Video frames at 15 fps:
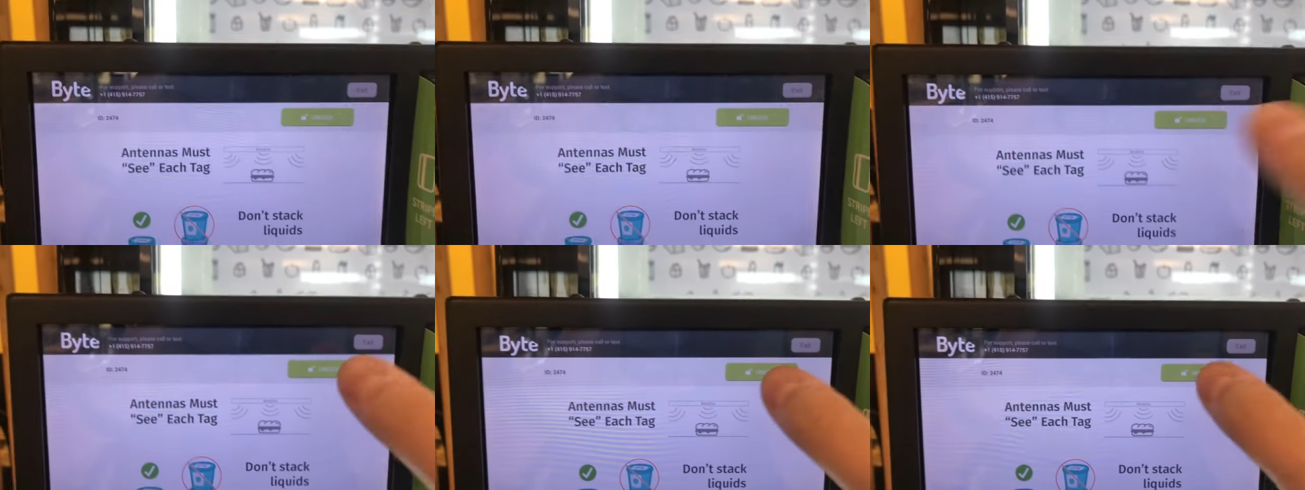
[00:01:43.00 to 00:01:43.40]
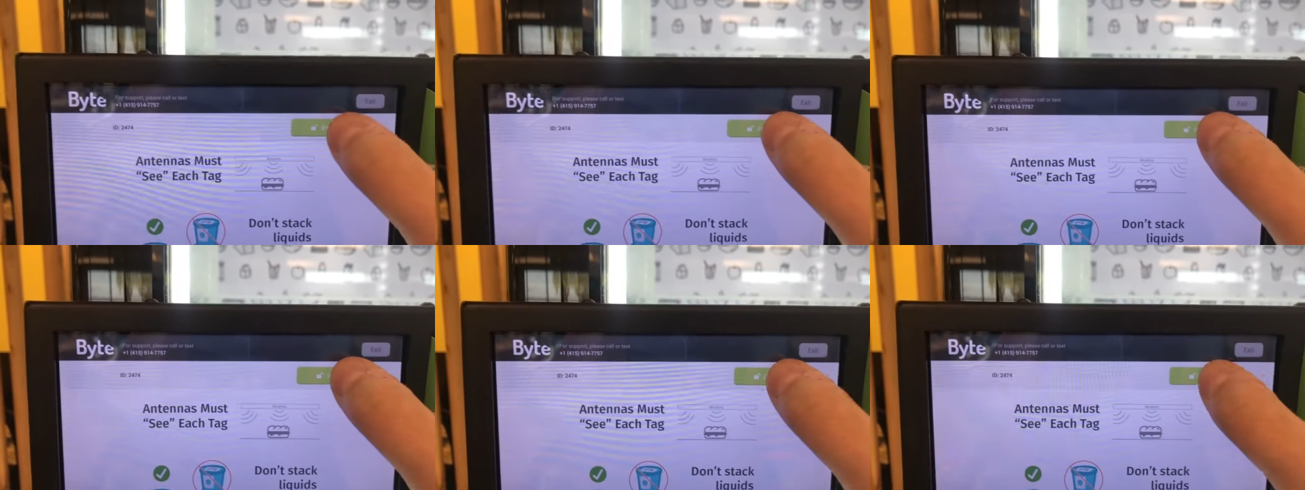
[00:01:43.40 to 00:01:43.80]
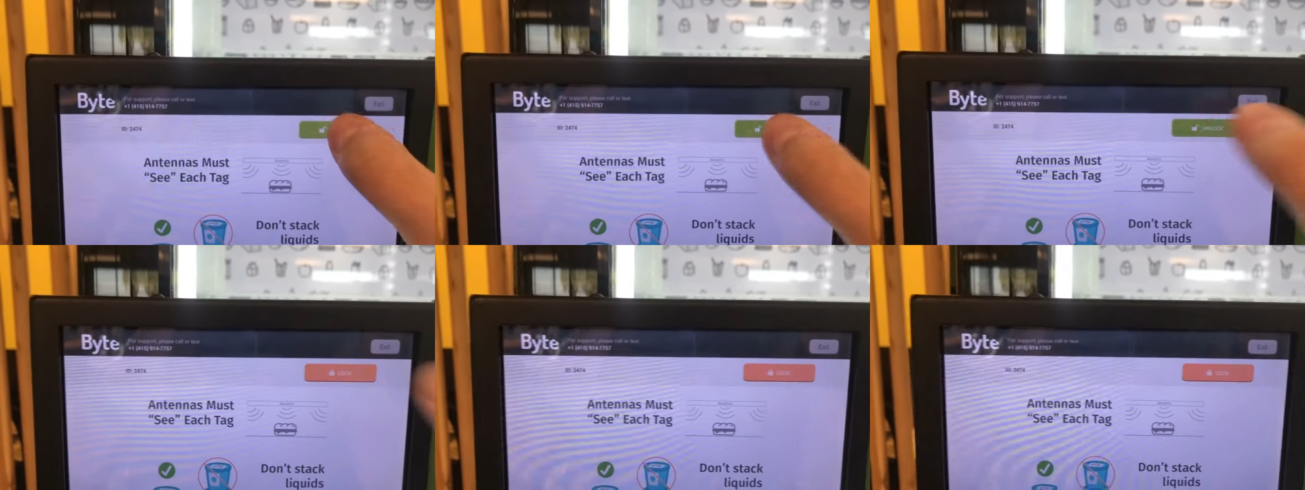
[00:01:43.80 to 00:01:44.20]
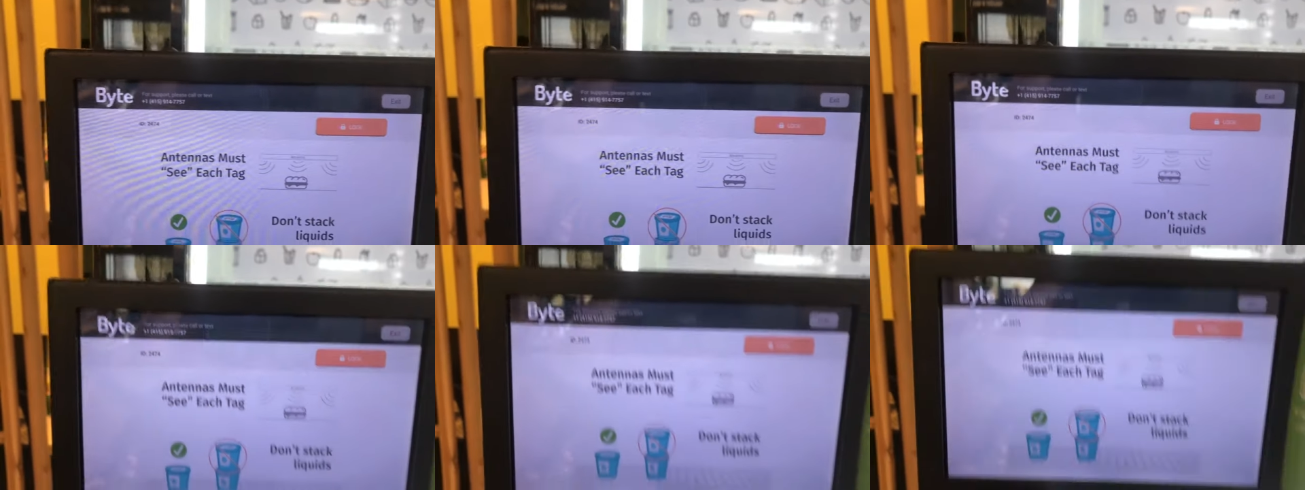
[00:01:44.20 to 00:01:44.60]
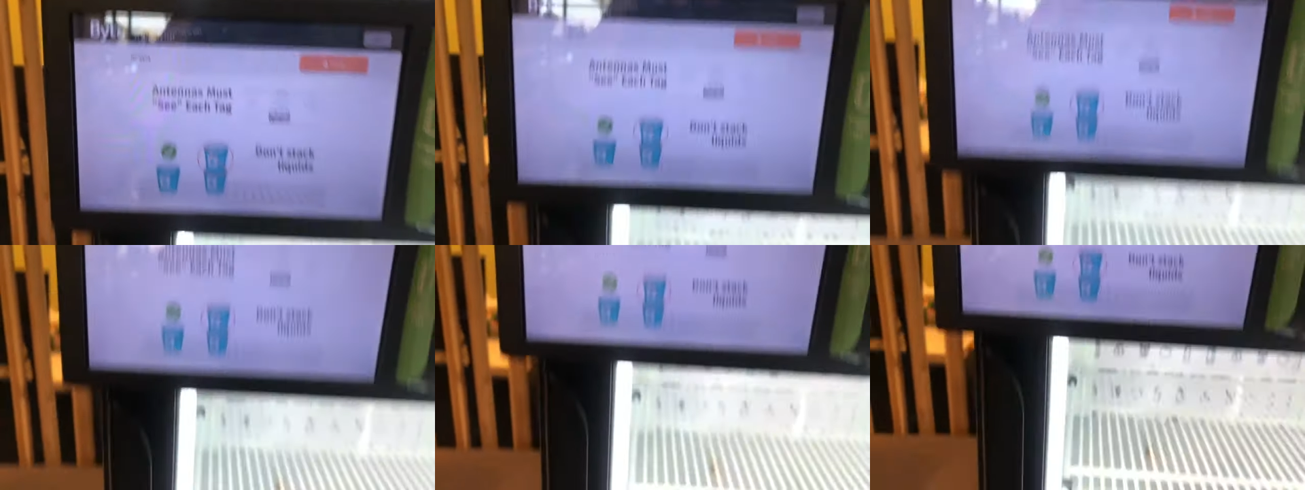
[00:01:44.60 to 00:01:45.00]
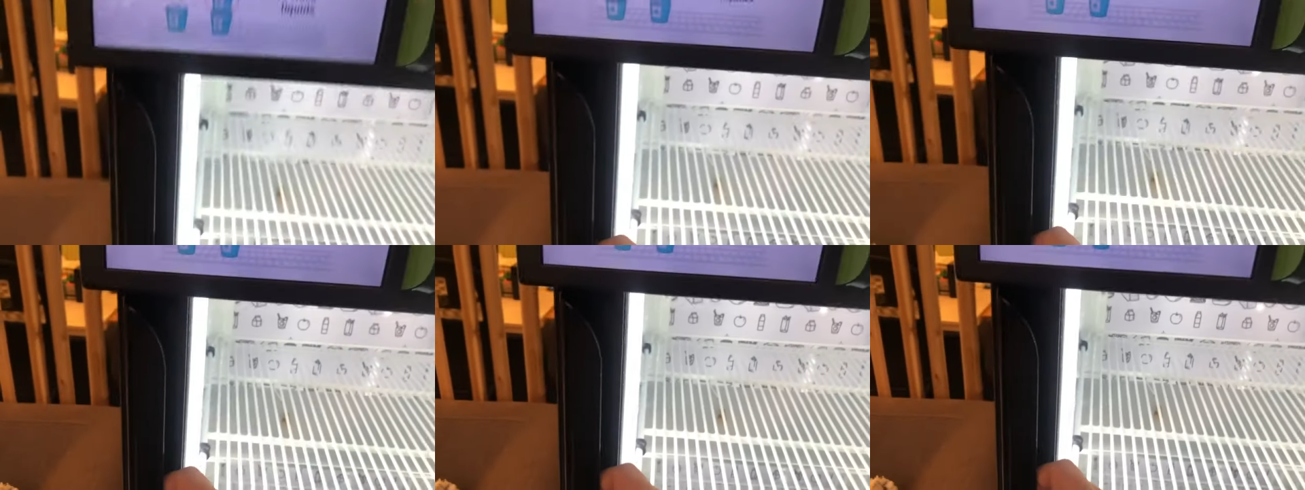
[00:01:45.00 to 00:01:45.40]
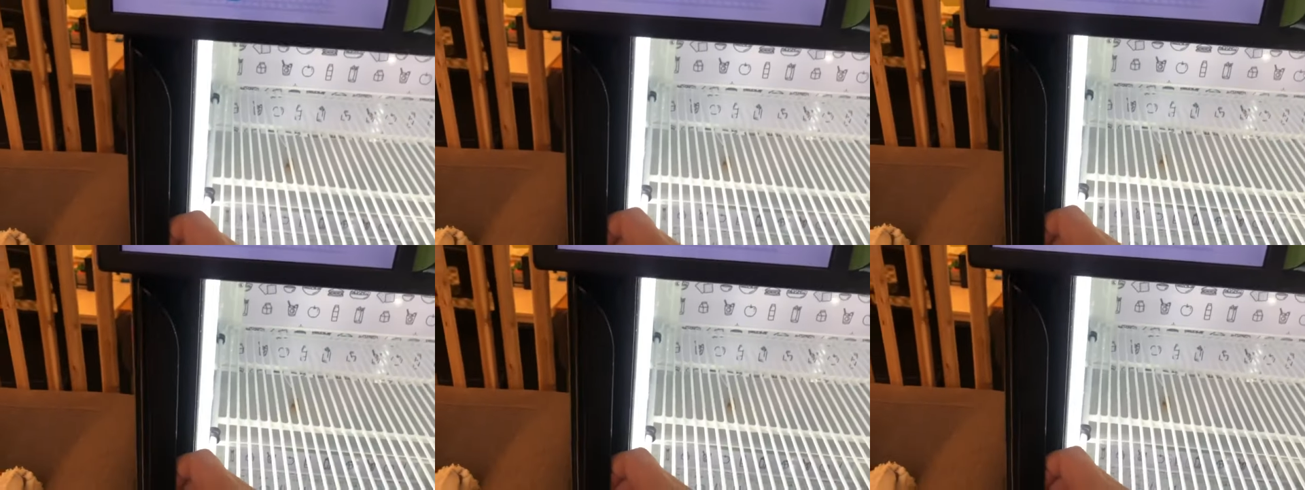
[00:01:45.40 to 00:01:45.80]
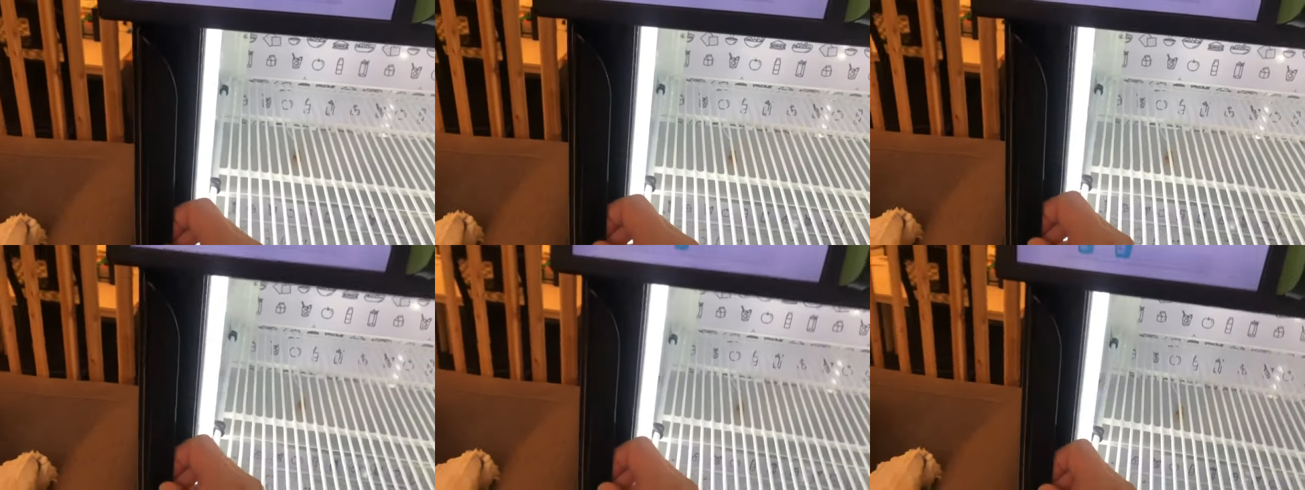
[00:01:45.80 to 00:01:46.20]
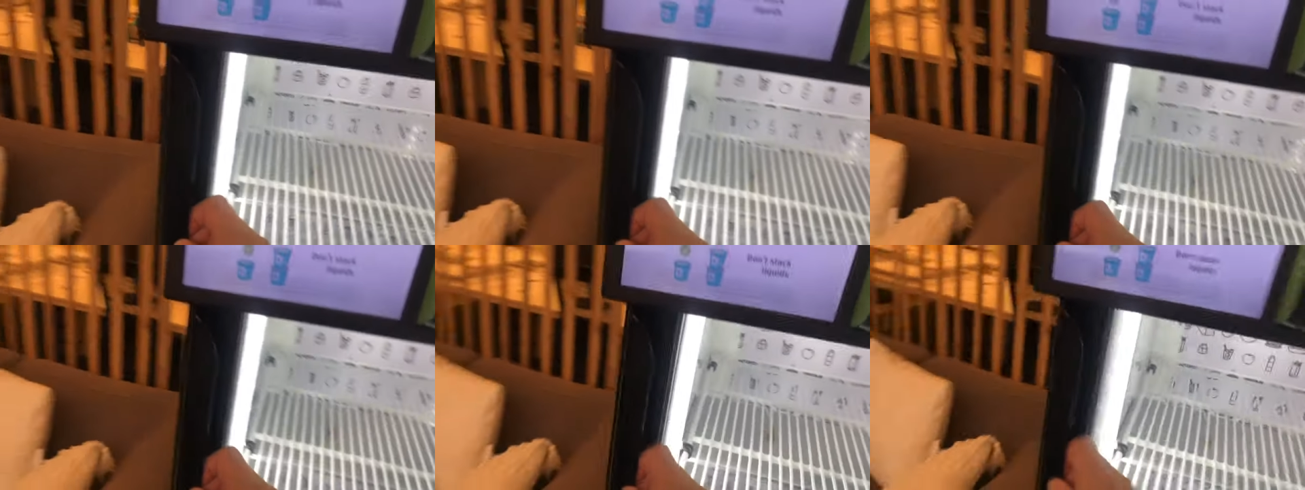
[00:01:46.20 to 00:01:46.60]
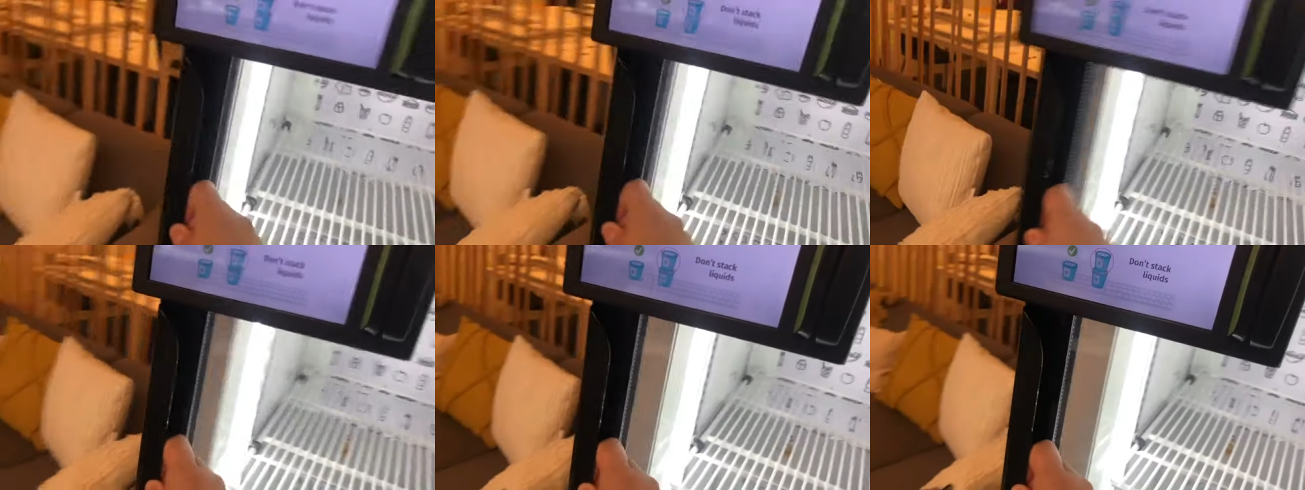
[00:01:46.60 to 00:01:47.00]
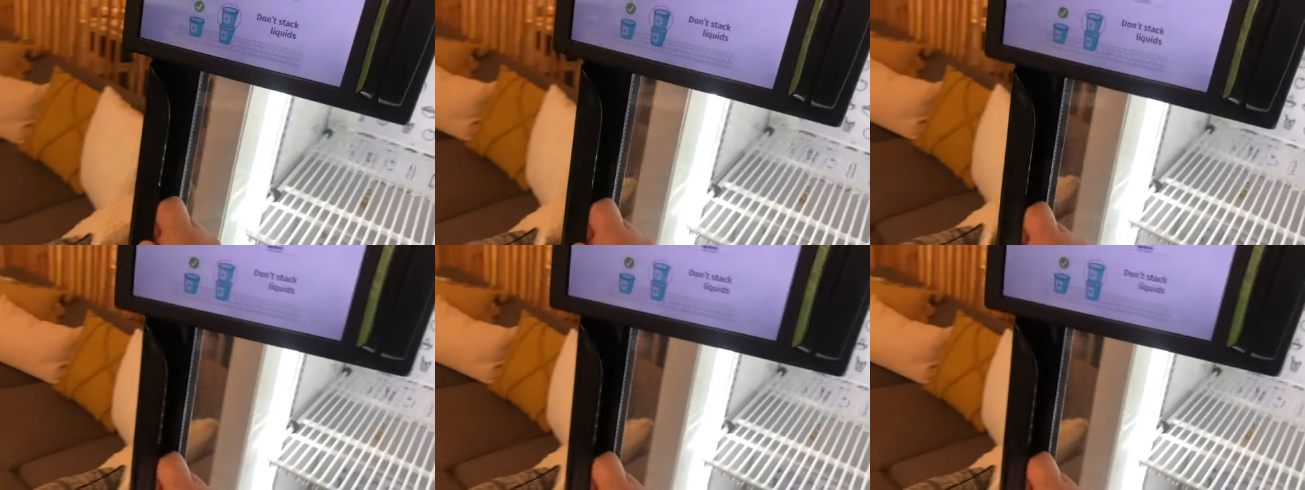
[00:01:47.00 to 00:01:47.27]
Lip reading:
Nobody's mouth can be seen.